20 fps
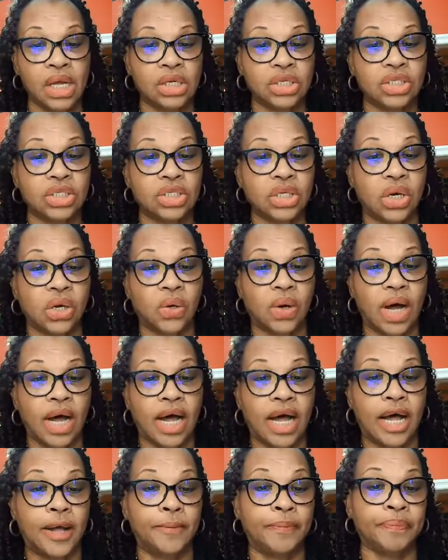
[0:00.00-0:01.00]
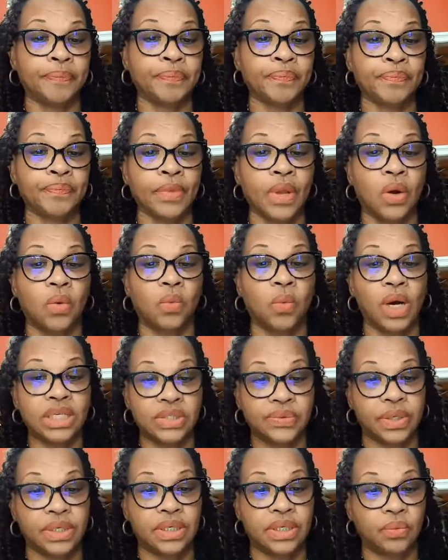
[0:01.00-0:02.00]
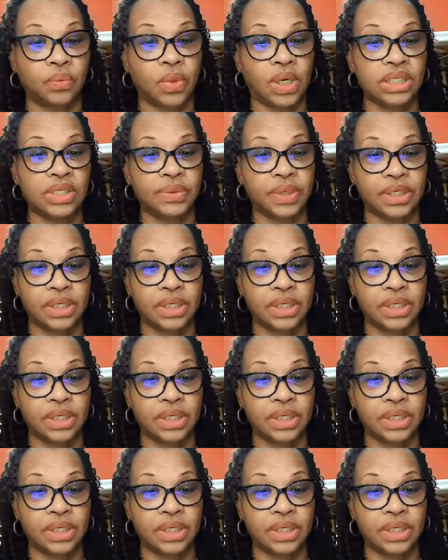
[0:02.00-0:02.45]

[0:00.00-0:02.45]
So once we're